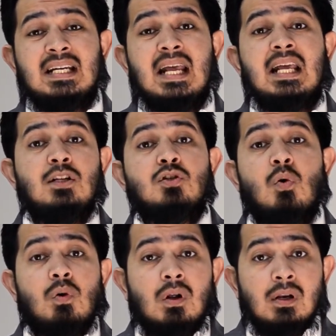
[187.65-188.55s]
is
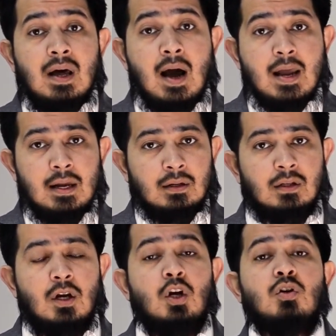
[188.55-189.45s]
your client,
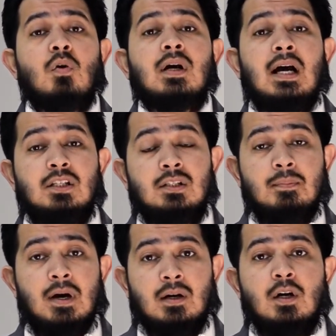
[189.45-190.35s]
your
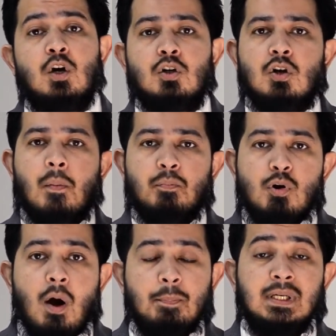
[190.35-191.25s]
customer, your
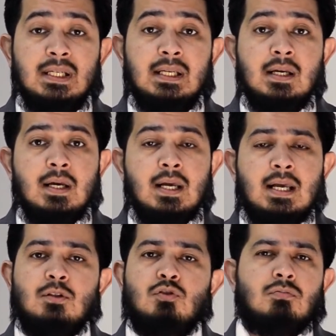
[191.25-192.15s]
property.
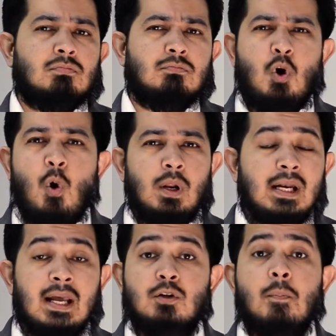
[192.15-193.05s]
Call it
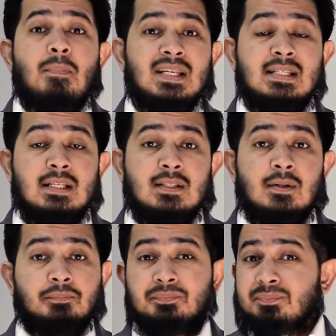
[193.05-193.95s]
like your business.
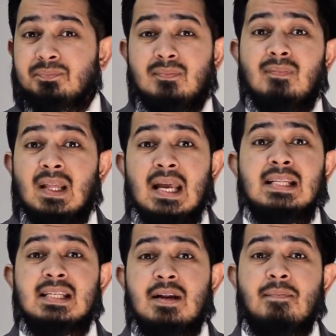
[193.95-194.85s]

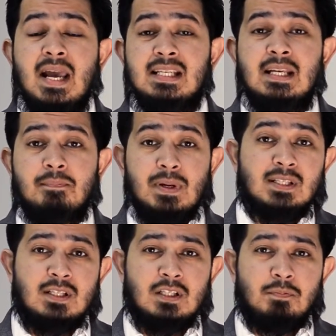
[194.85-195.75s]
It's an amazing
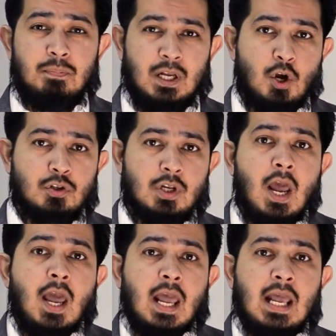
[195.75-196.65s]
business because
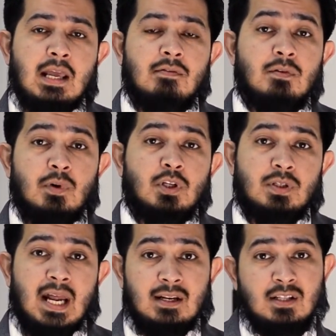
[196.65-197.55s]
even when your
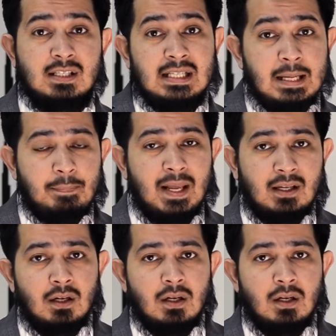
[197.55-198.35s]
tenant's sleeping,